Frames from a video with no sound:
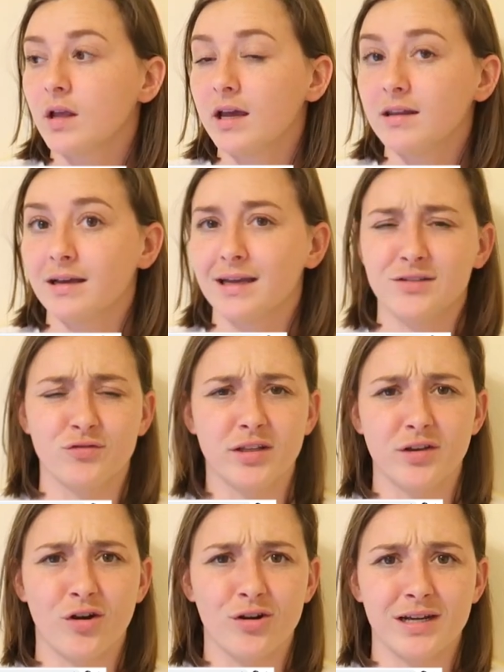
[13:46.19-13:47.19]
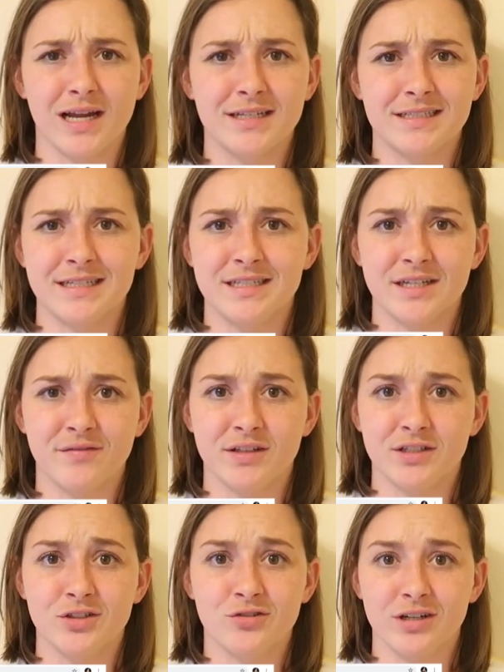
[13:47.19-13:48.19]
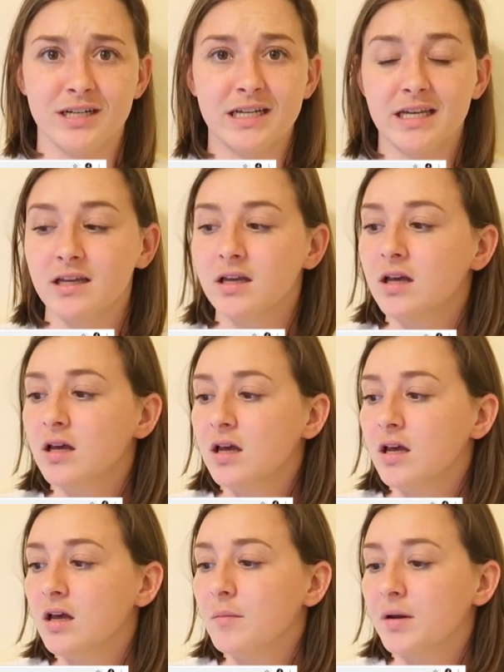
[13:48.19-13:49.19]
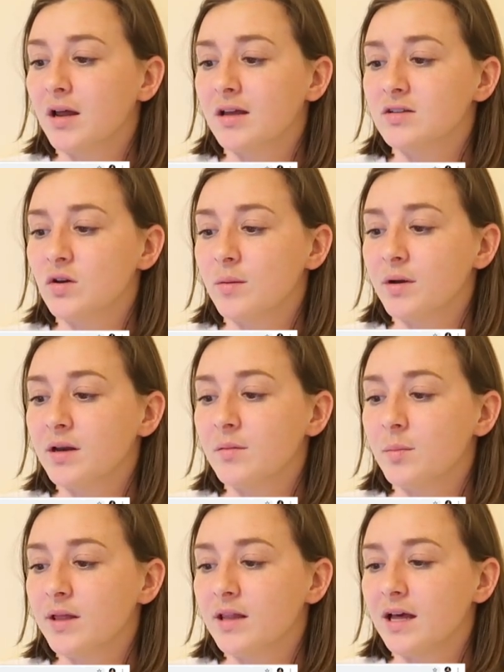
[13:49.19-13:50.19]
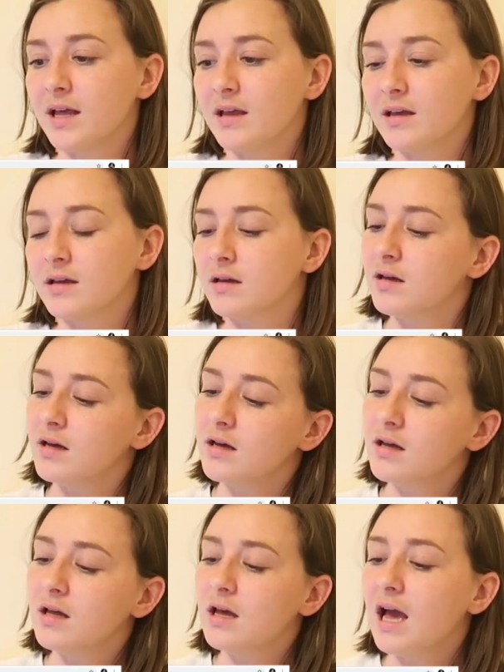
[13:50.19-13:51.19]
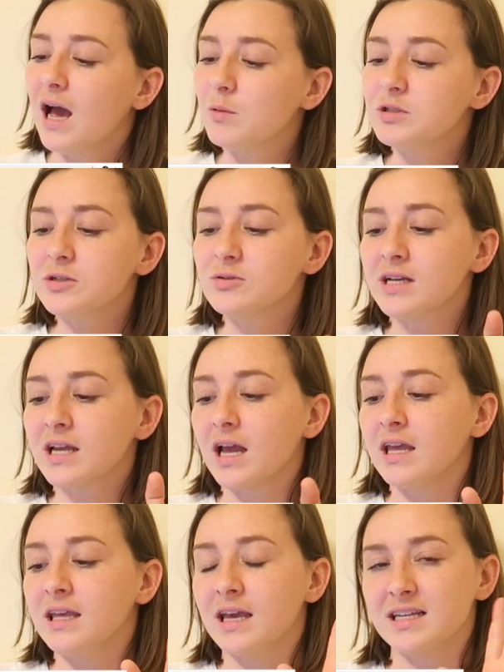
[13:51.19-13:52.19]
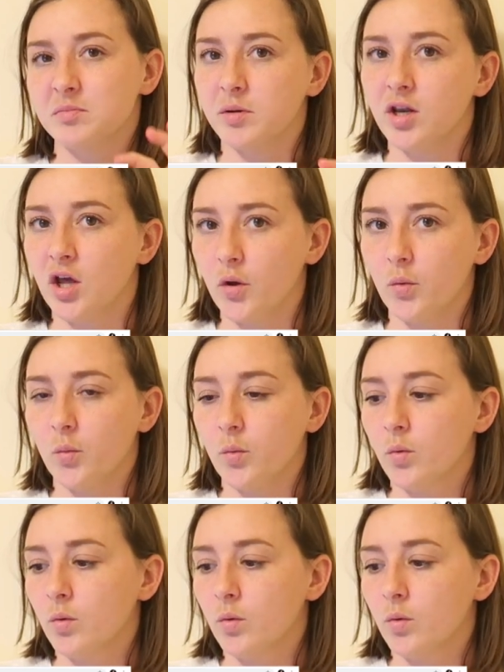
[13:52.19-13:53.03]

And, like, it's really hard not to see stuff that's trending. But, so I'm going to be like, I wish there was like a yes but no.